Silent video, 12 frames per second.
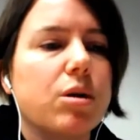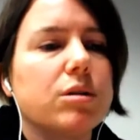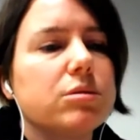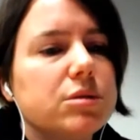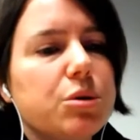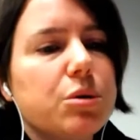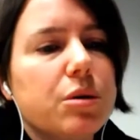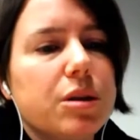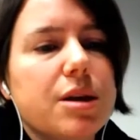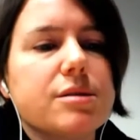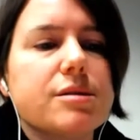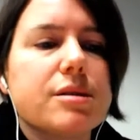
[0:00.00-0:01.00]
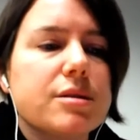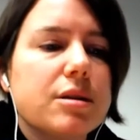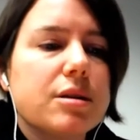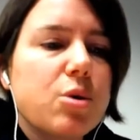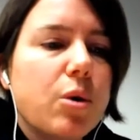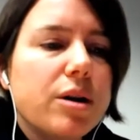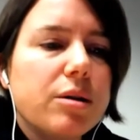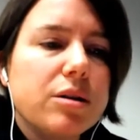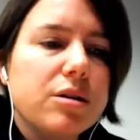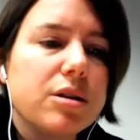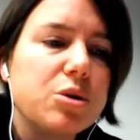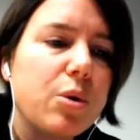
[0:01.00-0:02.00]
two things. It's the
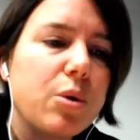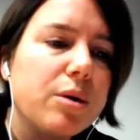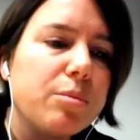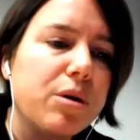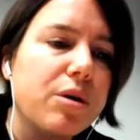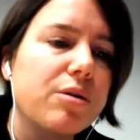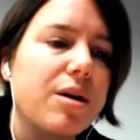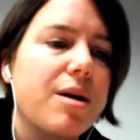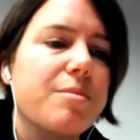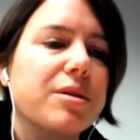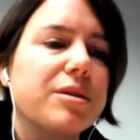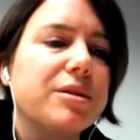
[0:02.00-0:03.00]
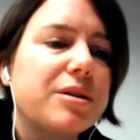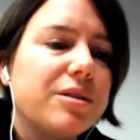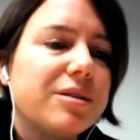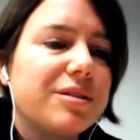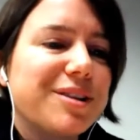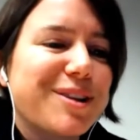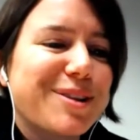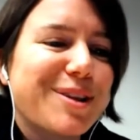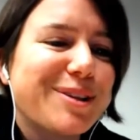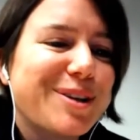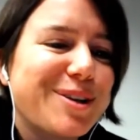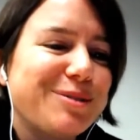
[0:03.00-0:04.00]
toy program, the
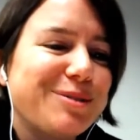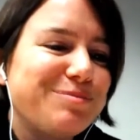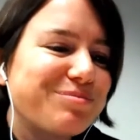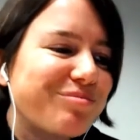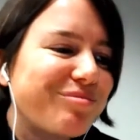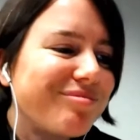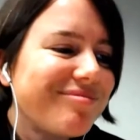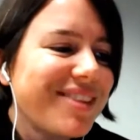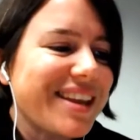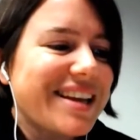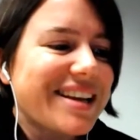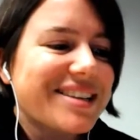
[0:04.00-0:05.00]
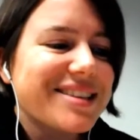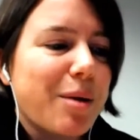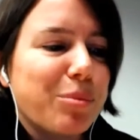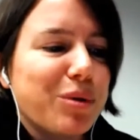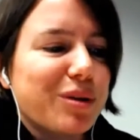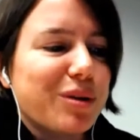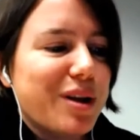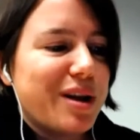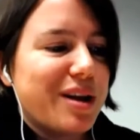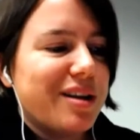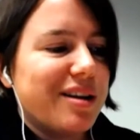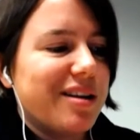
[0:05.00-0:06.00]
little example
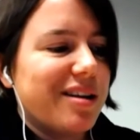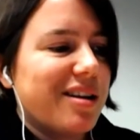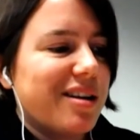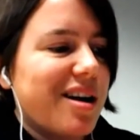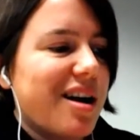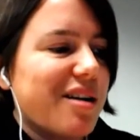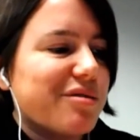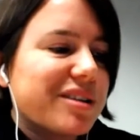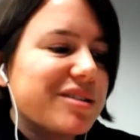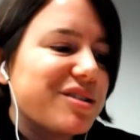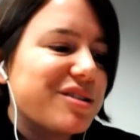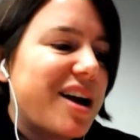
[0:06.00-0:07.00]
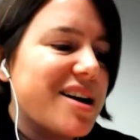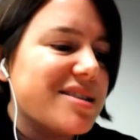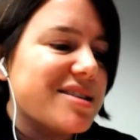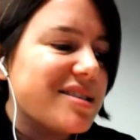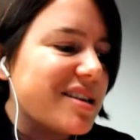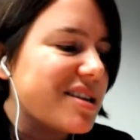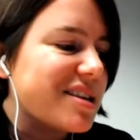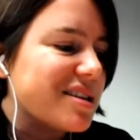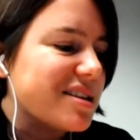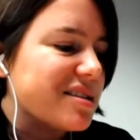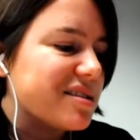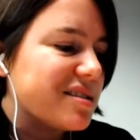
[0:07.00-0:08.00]
of exercise that
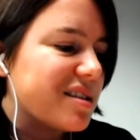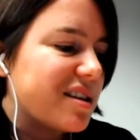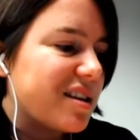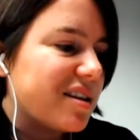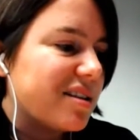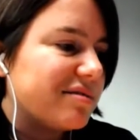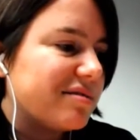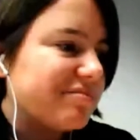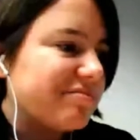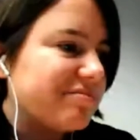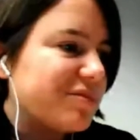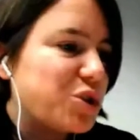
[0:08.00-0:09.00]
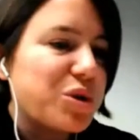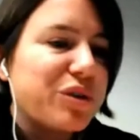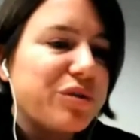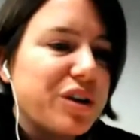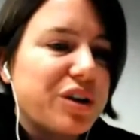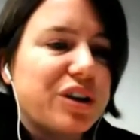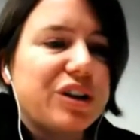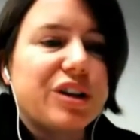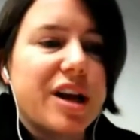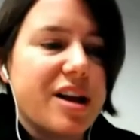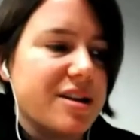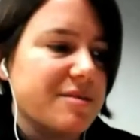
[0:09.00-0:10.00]
is
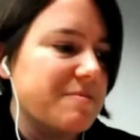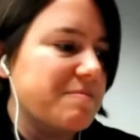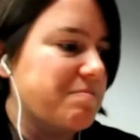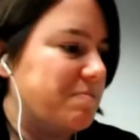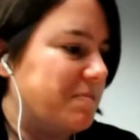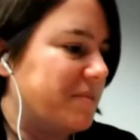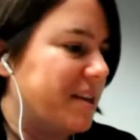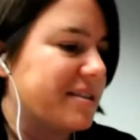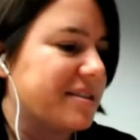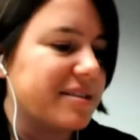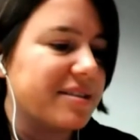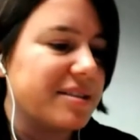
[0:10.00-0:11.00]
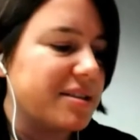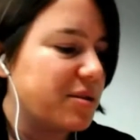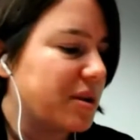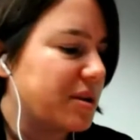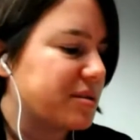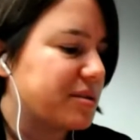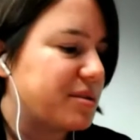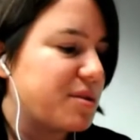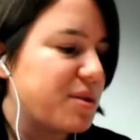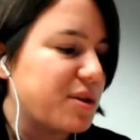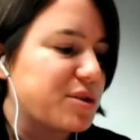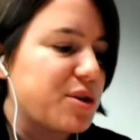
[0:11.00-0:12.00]
trivial, and that is
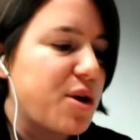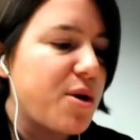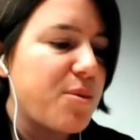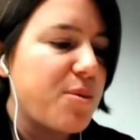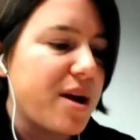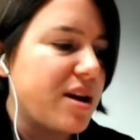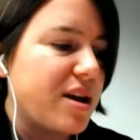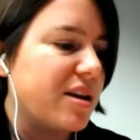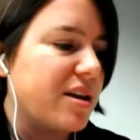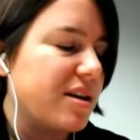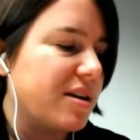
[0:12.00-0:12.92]
there's no way.